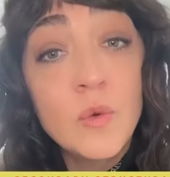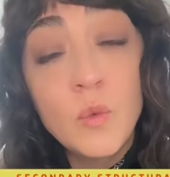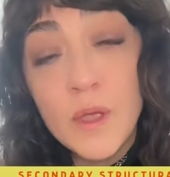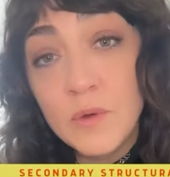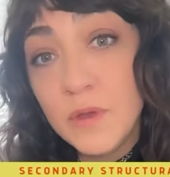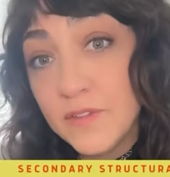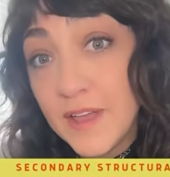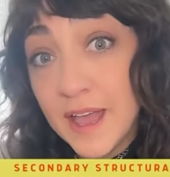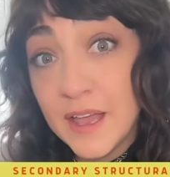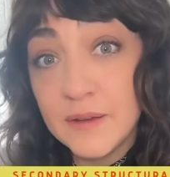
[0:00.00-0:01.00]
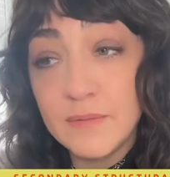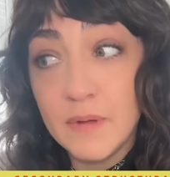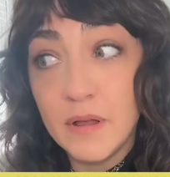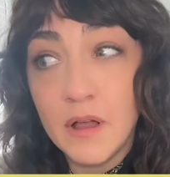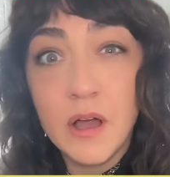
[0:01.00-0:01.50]
When we've had
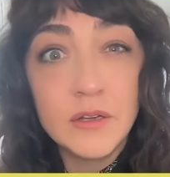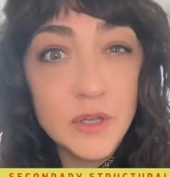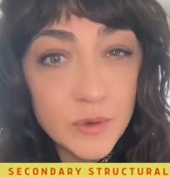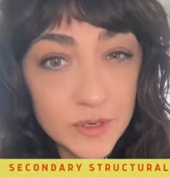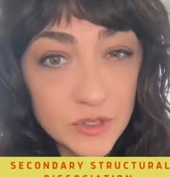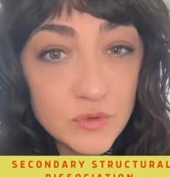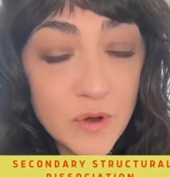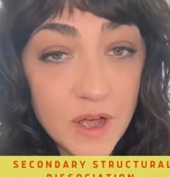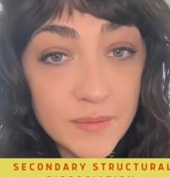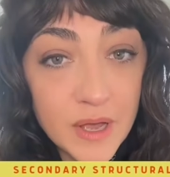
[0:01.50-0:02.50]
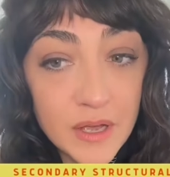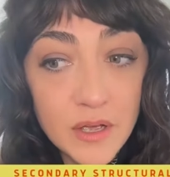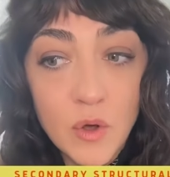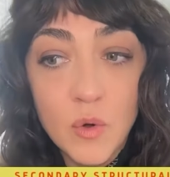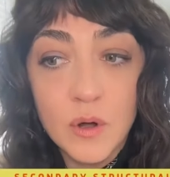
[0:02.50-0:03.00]
ongoing
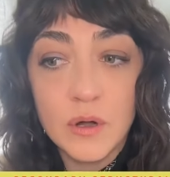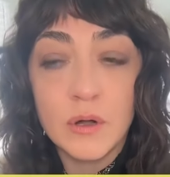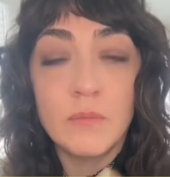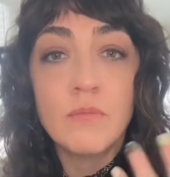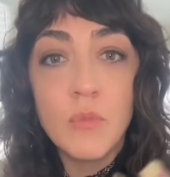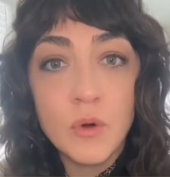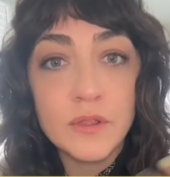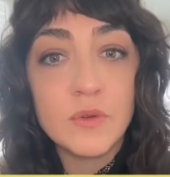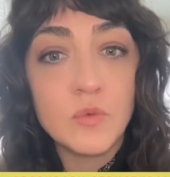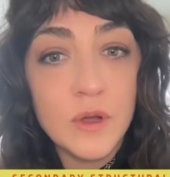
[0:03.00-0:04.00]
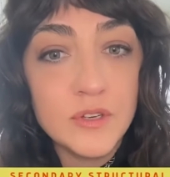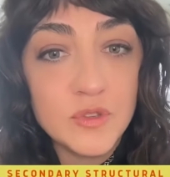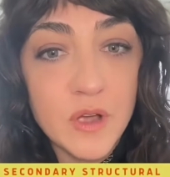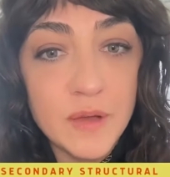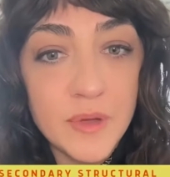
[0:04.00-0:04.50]
trauma or more than one
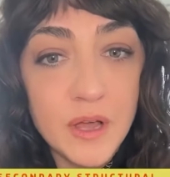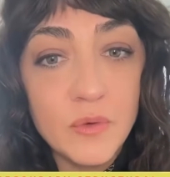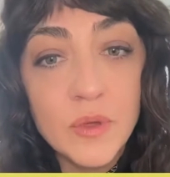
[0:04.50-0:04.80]
trauma,